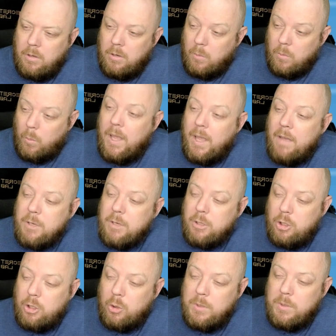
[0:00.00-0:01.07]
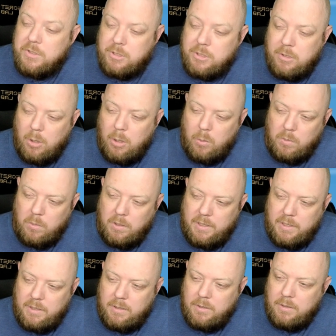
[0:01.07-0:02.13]
We have to do it
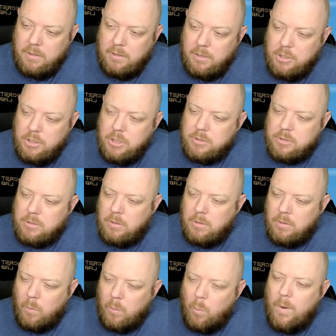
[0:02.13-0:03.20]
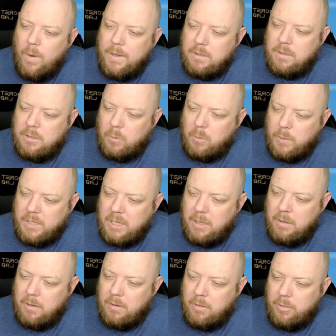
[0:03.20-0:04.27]
slowly. Just wait until we get
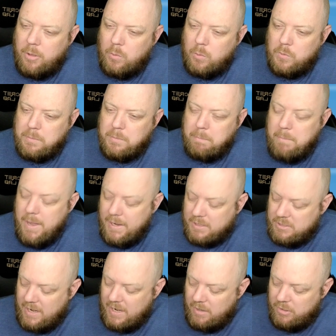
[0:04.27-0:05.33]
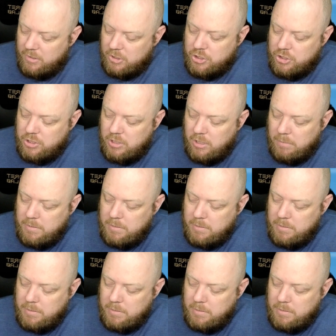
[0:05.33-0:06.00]
those mechs out of the ship.